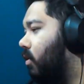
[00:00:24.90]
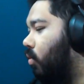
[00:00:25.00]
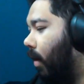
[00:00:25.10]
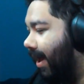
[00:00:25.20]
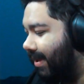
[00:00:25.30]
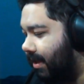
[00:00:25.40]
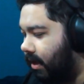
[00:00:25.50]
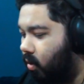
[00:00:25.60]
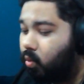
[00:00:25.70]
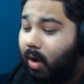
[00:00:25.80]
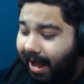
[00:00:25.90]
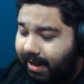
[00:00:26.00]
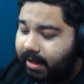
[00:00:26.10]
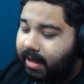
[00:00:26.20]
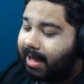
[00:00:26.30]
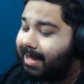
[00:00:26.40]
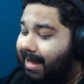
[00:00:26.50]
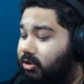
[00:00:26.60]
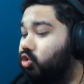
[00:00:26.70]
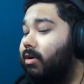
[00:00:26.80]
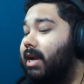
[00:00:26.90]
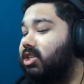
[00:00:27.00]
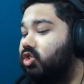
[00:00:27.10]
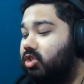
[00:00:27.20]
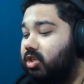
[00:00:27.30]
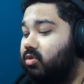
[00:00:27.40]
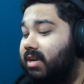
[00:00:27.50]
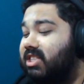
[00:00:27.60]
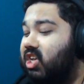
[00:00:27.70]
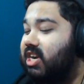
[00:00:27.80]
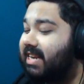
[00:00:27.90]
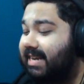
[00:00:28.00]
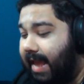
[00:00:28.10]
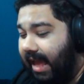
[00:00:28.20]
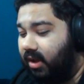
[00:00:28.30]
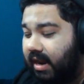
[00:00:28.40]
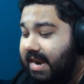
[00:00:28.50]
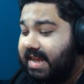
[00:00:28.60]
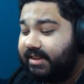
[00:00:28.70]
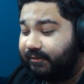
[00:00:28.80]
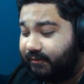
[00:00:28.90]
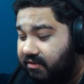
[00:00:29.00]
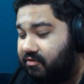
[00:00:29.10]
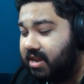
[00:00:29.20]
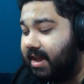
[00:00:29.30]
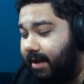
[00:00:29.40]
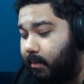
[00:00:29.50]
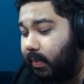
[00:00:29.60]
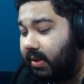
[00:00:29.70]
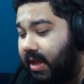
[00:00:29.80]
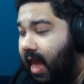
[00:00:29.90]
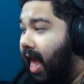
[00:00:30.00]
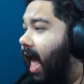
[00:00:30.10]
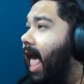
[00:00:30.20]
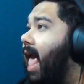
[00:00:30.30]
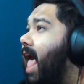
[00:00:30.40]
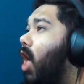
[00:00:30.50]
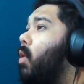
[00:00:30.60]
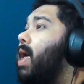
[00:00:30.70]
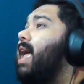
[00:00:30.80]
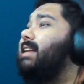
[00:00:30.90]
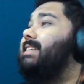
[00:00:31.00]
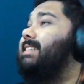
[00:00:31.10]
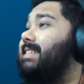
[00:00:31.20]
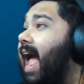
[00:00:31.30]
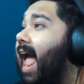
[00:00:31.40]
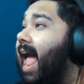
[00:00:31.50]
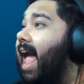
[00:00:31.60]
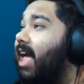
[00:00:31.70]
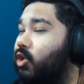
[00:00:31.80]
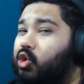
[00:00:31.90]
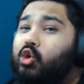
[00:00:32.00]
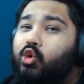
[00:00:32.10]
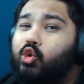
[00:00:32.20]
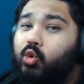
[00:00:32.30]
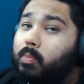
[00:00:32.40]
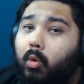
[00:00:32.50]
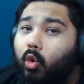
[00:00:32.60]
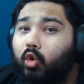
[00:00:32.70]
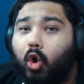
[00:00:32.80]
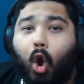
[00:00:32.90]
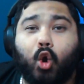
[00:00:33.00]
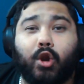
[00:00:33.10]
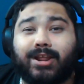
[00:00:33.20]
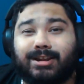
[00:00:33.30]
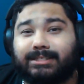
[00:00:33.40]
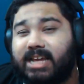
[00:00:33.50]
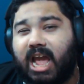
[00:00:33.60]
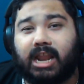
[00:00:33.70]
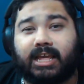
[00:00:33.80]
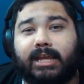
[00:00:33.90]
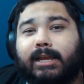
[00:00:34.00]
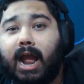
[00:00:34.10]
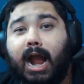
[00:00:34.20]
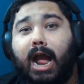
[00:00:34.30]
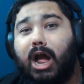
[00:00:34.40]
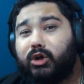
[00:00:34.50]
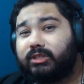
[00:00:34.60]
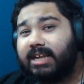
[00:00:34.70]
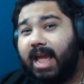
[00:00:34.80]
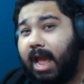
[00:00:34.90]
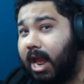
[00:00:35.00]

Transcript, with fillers: Wait. He gets 300 to 330 down and he gets 50 up. How dare you, Broden Kelly? How dare